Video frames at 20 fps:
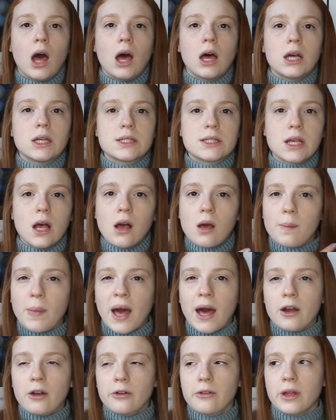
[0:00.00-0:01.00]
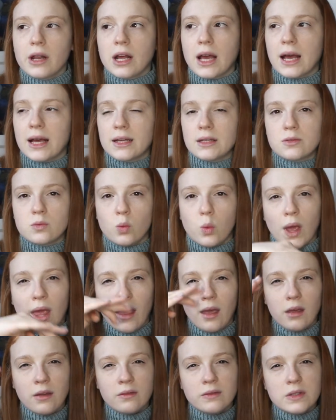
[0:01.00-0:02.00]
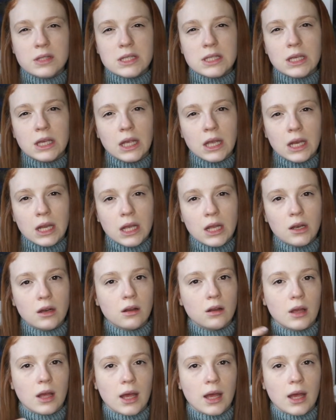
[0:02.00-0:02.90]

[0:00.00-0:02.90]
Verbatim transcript: a sock pattern that has waves in it.